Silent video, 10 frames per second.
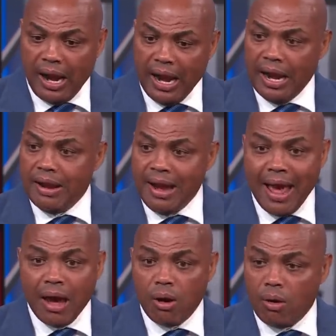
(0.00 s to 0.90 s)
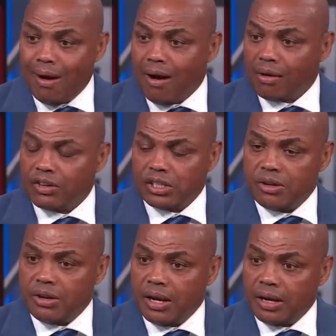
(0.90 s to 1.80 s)
And now all of a
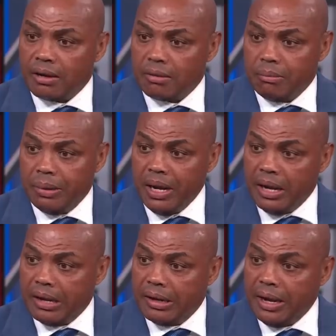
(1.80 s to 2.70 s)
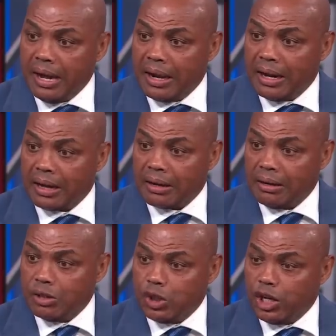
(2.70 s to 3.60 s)
sudden you're like, man, they got like
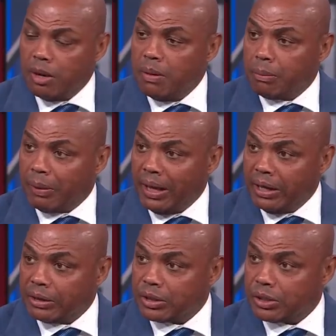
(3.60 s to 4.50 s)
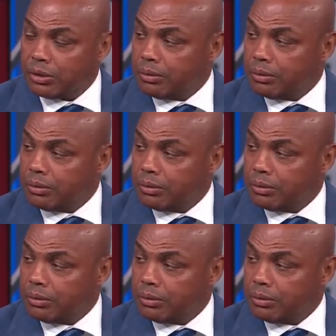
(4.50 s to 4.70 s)
legitimate players.